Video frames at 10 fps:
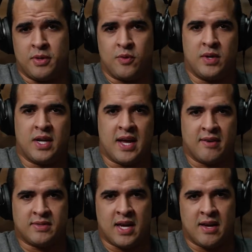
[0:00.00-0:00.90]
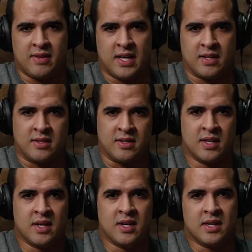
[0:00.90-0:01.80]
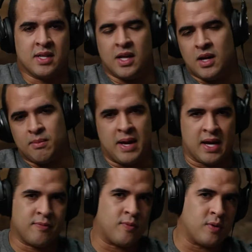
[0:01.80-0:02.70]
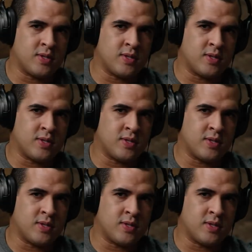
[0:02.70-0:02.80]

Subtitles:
We didn't have to have like a a long back and forth